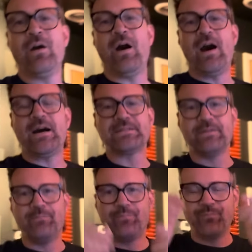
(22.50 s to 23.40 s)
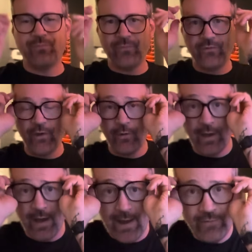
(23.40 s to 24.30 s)
Awesome. So
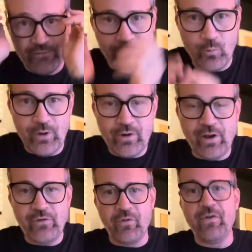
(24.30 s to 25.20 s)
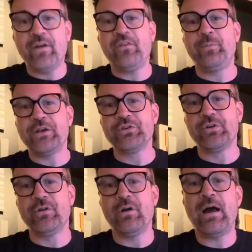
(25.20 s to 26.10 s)
guys, we're going to do a very
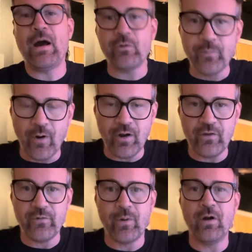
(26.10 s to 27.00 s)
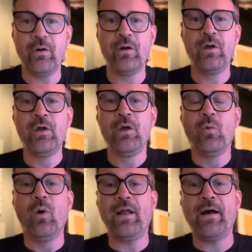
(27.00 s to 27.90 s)
special house party tomorrow.
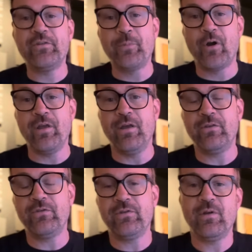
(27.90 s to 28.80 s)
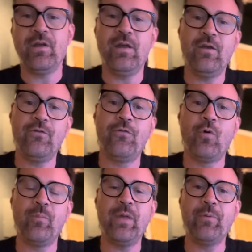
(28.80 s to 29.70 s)
What house party is,
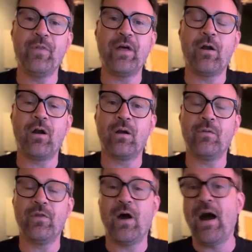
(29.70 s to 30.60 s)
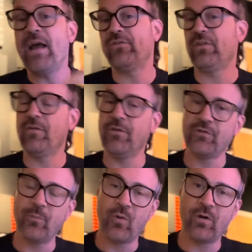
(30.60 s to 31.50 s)
for the people that are the highest level
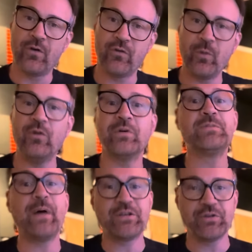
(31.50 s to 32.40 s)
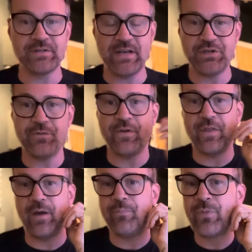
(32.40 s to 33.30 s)
supporters, we do a special session for
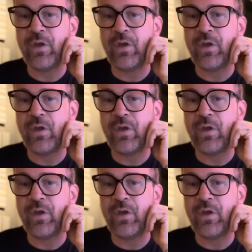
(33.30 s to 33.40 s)
them.